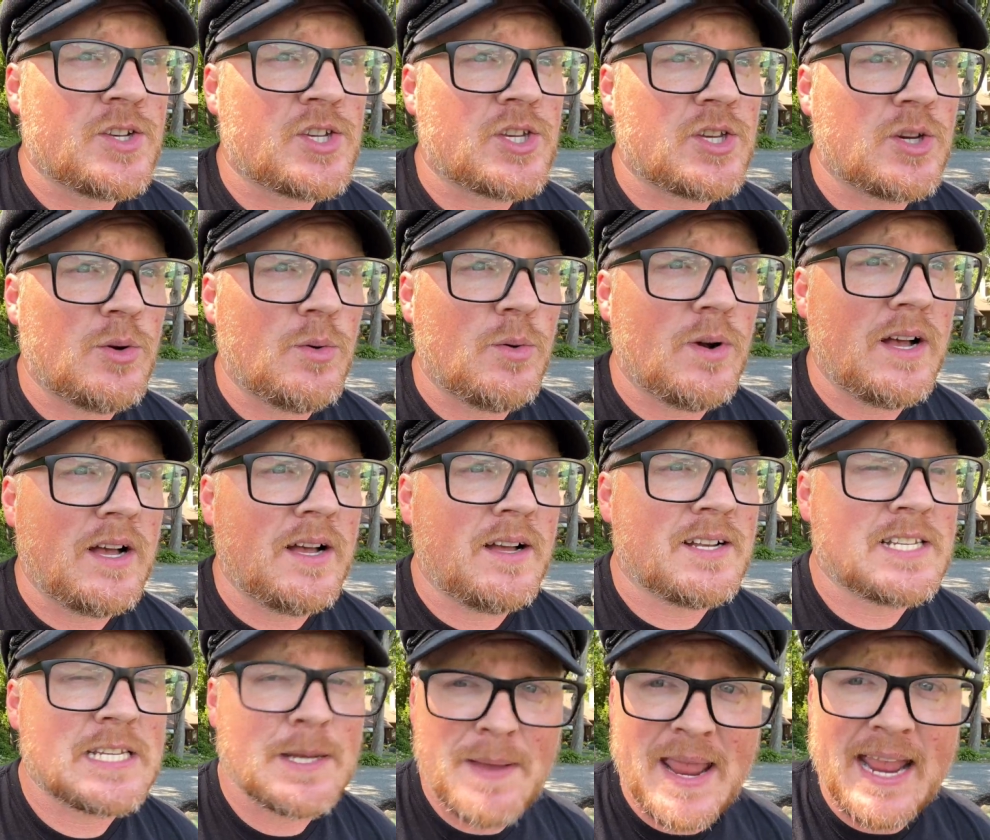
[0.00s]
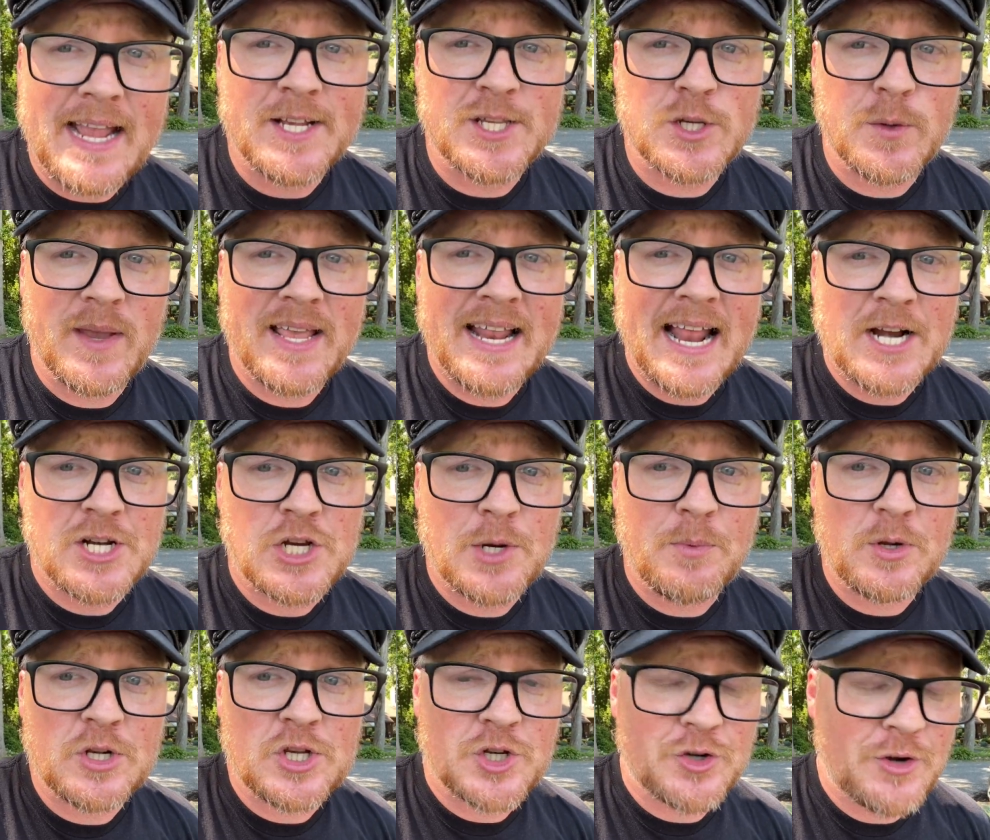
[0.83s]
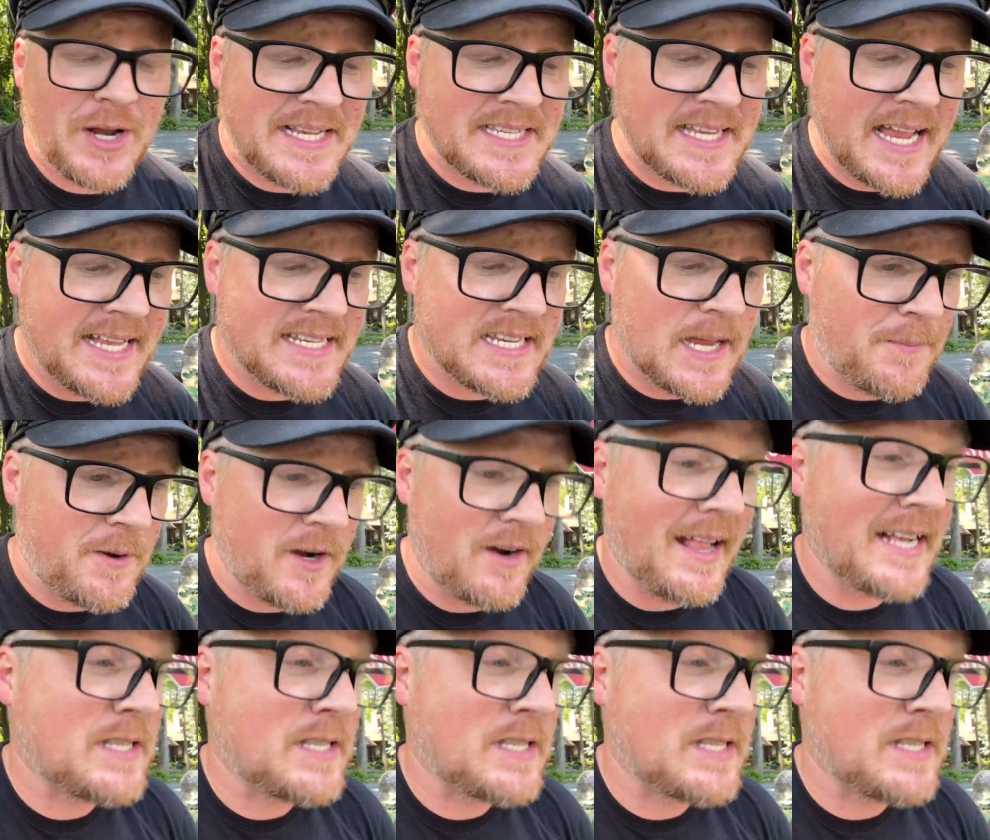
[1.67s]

to make it so we can actually put street signs up here.